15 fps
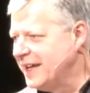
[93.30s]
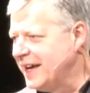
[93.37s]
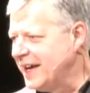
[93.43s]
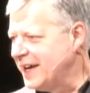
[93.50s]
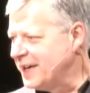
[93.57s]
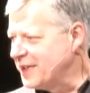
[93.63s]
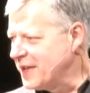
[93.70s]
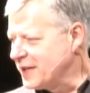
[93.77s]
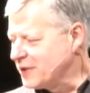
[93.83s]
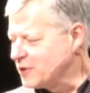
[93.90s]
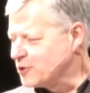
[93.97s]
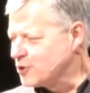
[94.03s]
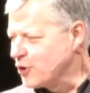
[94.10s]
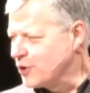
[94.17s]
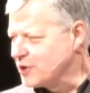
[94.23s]
uh, that the
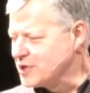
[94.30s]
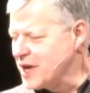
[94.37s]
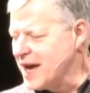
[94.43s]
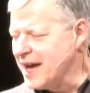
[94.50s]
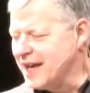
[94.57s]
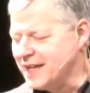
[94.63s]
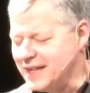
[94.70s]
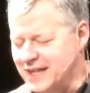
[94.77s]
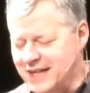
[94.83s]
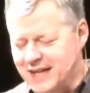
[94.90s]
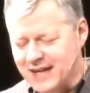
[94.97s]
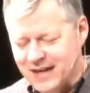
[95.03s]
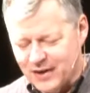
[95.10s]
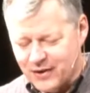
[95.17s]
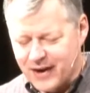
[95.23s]
church had
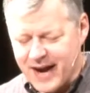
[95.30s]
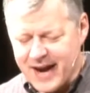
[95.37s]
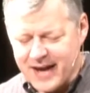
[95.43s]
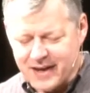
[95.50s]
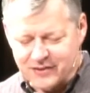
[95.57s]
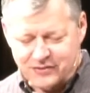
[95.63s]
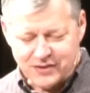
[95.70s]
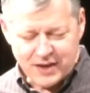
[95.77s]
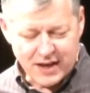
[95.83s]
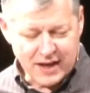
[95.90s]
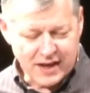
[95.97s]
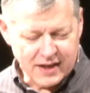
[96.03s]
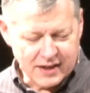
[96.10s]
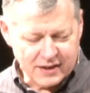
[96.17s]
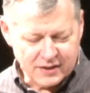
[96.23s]
or has.
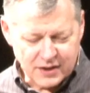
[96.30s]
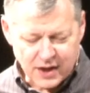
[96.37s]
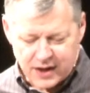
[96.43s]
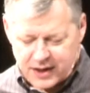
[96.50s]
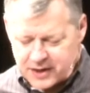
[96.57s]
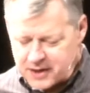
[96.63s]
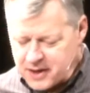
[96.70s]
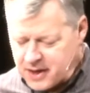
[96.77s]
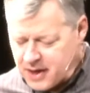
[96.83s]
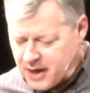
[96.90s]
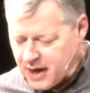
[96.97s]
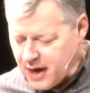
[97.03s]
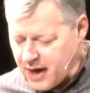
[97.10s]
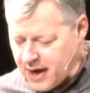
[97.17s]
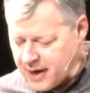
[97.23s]
And uh,
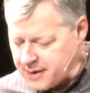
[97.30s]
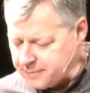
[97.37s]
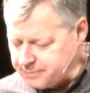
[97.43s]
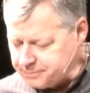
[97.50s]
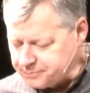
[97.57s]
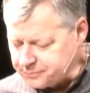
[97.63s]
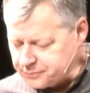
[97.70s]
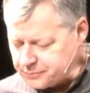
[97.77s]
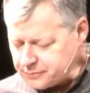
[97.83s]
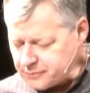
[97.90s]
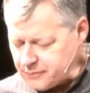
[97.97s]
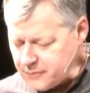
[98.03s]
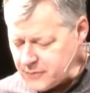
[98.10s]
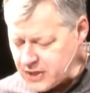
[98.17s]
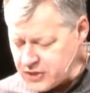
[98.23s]
um,
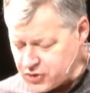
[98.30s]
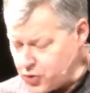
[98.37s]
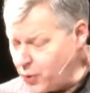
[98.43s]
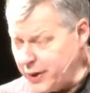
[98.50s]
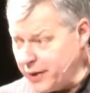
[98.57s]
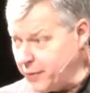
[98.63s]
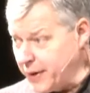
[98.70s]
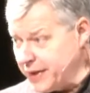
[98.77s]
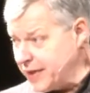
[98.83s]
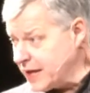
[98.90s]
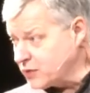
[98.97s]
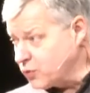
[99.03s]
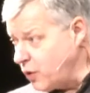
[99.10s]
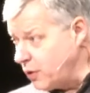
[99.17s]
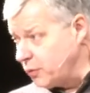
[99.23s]
so, anyway,
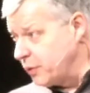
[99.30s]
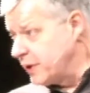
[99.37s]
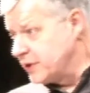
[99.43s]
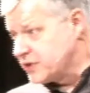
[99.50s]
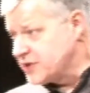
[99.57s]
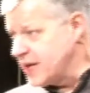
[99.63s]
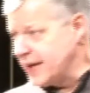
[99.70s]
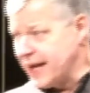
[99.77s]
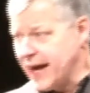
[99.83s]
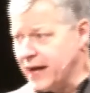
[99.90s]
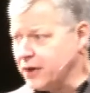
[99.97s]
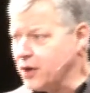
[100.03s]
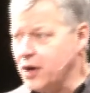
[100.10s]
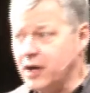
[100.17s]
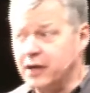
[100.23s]
that's what we set
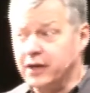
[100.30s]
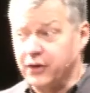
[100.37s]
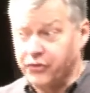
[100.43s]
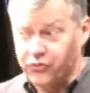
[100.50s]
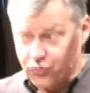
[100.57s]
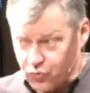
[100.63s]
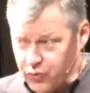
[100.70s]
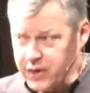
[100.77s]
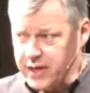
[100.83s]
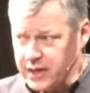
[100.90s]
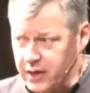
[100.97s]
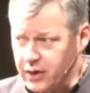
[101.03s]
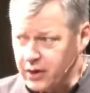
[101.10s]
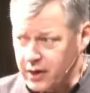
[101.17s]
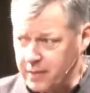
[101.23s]
out on a three
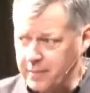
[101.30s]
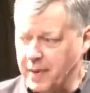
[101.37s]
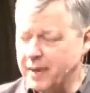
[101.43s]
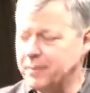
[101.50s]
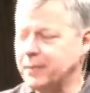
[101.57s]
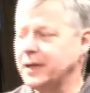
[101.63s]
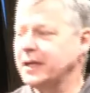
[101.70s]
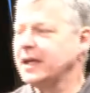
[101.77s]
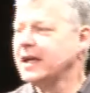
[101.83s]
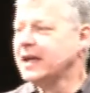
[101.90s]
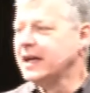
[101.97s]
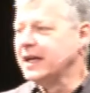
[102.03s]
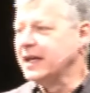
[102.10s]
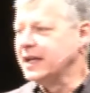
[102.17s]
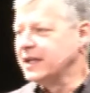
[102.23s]
year commitment
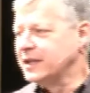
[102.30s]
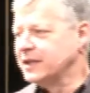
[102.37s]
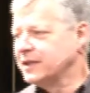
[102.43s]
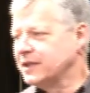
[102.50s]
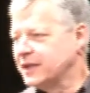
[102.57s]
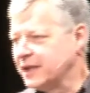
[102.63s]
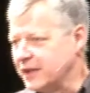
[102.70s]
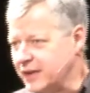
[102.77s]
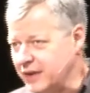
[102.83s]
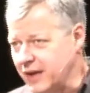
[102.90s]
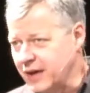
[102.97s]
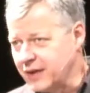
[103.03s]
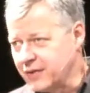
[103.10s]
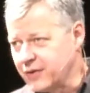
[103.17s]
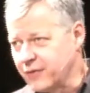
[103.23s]
in
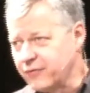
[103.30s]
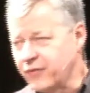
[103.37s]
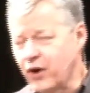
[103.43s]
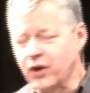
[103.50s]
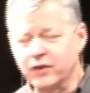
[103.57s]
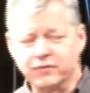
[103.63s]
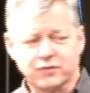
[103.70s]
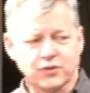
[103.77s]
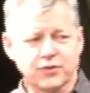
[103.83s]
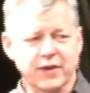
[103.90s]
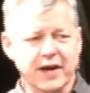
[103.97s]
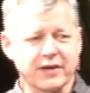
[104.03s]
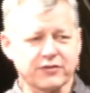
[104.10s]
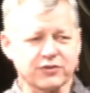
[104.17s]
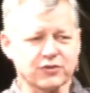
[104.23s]
uh, the fall of
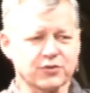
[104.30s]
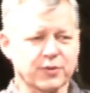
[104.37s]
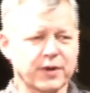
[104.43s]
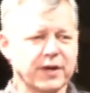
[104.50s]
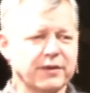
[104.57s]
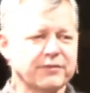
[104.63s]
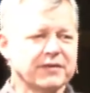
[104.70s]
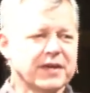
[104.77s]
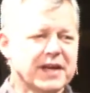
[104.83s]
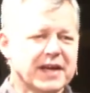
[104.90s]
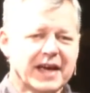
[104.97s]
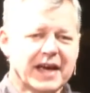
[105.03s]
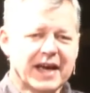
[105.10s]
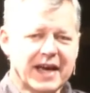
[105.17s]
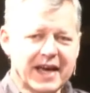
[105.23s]
2012.
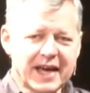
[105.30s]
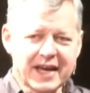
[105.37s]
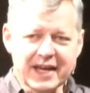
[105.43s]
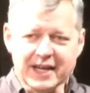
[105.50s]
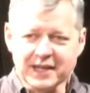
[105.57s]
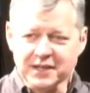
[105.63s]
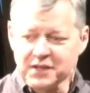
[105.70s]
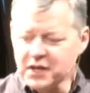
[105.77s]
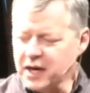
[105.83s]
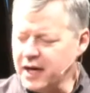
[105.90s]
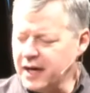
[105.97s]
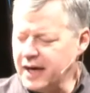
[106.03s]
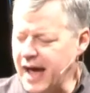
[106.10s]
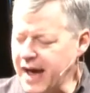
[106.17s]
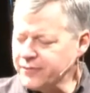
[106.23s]
And
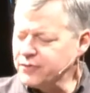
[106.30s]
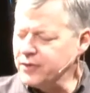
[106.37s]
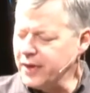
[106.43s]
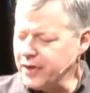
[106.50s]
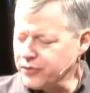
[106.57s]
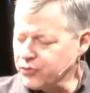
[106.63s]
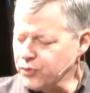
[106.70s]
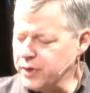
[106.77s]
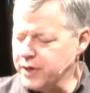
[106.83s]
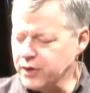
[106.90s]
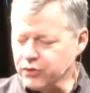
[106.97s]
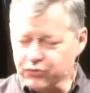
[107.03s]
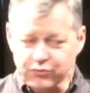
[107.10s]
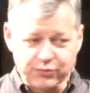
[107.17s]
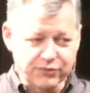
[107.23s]
uh, after that three
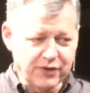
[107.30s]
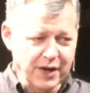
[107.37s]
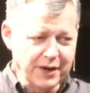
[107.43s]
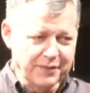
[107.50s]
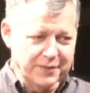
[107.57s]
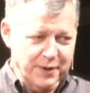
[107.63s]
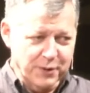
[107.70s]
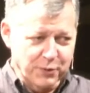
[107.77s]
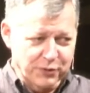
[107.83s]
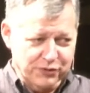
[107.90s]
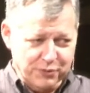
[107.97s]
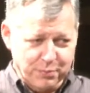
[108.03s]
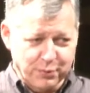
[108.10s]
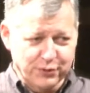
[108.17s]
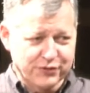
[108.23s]
years was done, there was
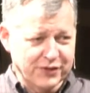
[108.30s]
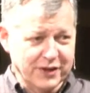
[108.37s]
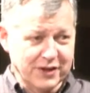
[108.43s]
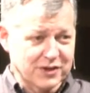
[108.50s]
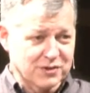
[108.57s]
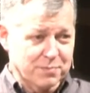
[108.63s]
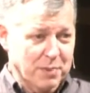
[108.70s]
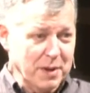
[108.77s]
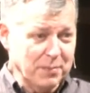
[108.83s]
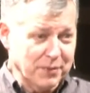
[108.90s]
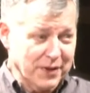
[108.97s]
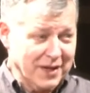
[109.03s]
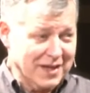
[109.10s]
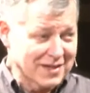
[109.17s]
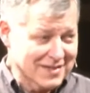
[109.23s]
a percentage of people
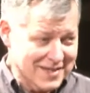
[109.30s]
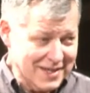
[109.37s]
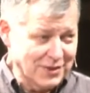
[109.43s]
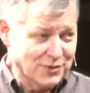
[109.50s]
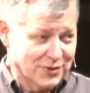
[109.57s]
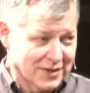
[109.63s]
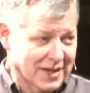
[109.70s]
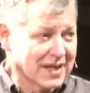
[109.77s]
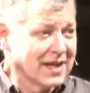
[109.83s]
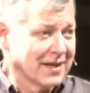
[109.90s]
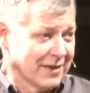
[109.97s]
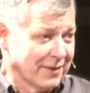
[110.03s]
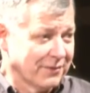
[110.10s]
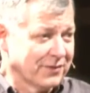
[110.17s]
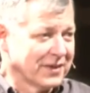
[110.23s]
that continued to
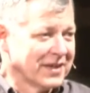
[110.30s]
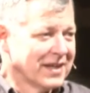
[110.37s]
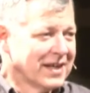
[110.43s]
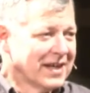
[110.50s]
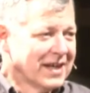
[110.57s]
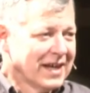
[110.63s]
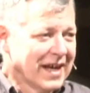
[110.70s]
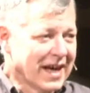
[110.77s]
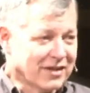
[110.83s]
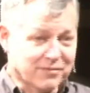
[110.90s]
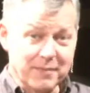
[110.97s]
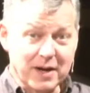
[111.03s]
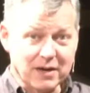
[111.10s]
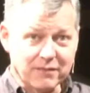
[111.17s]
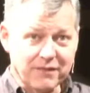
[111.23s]
give. As a
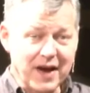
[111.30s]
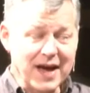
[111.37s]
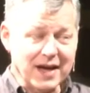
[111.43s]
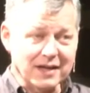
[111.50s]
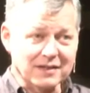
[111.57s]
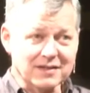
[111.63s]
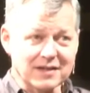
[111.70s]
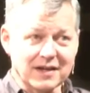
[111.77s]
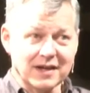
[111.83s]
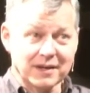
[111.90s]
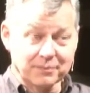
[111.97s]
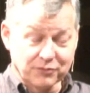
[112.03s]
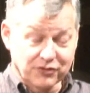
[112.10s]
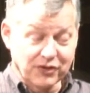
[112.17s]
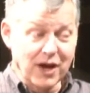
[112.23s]
matter of fact,
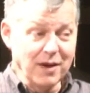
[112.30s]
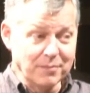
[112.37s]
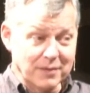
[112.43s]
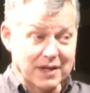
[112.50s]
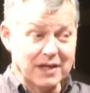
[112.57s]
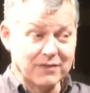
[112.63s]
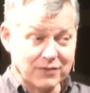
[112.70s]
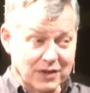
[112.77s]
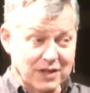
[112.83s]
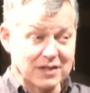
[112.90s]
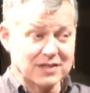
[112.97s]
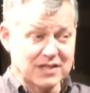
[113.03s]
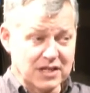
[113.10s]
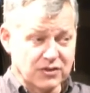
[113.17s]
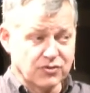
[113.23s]
um, some even
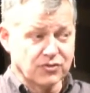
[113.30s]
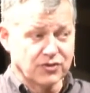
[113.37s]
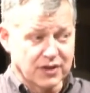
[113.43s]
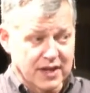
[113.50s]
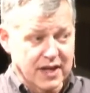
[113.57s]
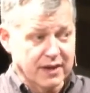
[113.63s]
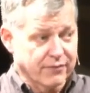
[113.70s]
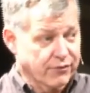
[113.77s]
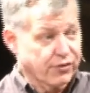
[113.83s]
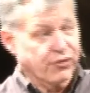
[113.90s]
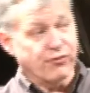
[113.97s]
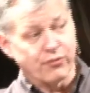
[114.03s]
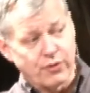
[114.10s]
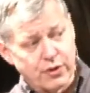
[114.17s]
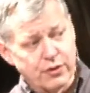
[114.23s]
continued to give
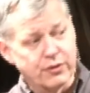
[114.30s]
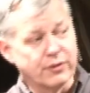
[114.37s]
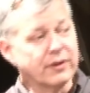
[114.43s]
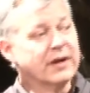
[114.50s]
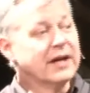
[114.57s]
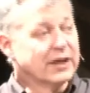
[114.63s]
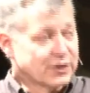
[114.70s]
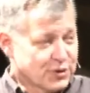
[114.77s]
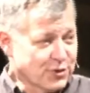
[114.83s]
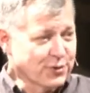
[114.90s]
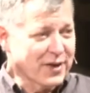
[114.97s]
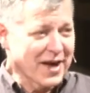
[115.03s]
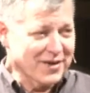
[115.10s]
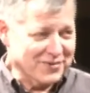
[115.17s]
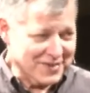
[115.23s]
through
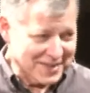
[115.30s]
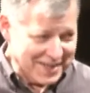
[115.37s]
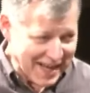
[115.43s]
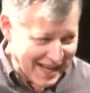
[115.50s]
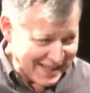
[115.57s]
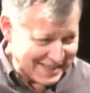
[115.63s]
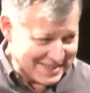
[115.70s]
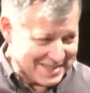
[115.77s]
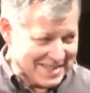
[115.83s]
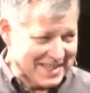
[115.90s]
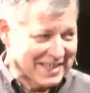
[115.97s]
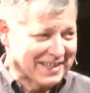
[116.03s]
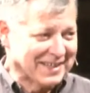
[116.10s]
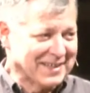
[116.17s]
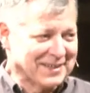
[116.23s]

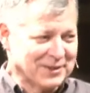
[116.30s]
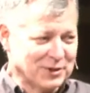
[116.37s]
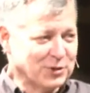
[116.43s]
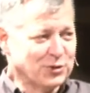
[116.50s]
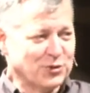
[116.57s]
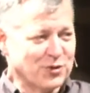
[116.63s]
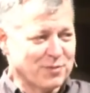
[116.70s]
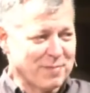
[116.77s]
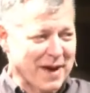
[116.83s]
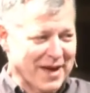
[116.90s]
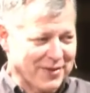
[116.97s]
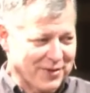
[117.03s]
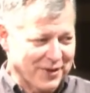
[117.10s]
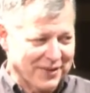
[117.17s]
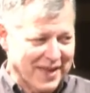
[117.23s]
2019. You do the
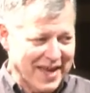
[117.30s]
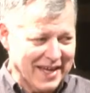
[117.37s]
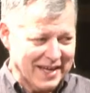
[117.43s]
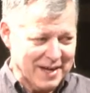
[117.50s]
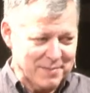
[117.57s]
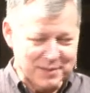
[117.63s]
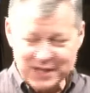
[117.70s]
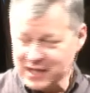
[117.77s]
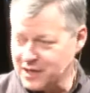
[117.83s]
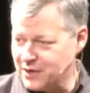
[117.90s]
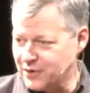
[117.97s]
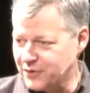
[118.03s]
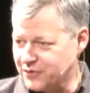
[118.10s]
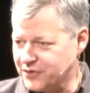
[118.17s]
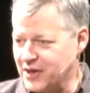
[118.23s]
math on that, how many
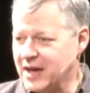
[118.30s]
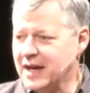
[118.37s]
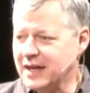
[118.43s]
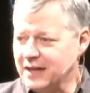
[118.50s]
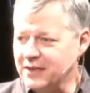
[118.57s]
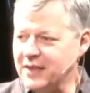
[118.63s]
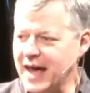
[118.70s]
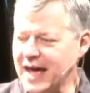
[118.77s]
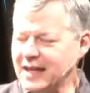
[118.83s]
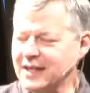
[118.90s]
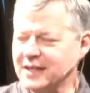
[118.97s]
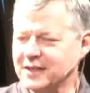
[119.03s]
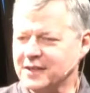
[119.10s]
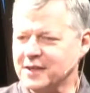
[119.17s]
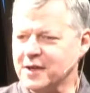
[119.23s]
years that
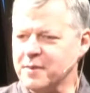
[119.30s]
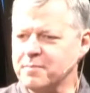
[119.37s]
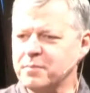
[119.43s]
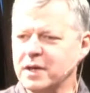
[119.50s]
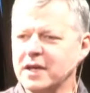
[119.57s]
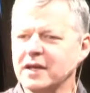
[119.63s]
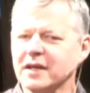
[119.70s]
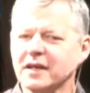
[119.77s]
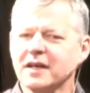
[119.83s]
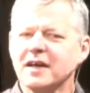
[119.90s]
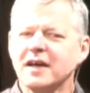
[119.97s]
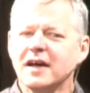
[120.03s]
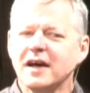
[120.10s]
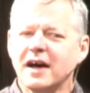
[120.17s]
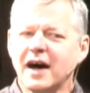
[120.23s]
ended up being.
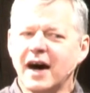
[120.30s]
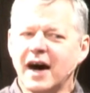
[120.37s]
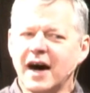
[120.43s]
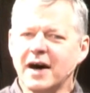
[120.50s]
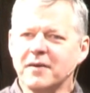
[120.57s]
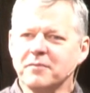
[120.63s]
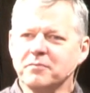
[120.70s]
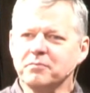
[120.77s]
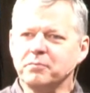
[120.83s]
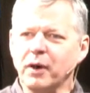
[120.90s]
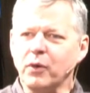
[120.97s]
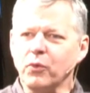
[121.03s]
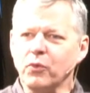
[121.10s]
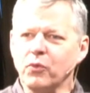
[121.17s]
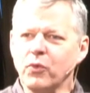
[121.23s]
Uh,
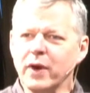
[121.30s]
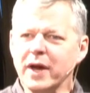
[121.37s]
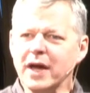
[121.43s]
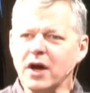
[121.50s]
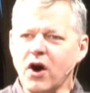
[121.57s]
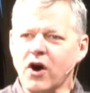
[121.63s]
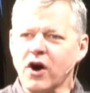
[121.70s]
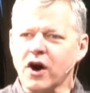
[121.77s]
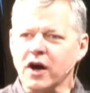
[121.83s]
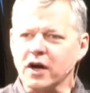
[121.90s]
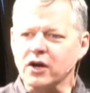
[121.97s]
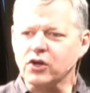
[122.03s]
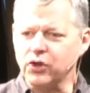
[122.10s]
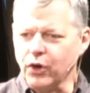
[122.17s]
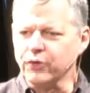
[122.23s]
but we
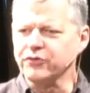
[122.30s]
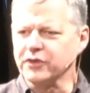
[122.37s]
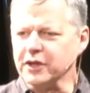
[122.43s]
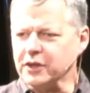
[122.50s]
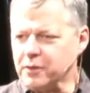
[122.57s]
are closing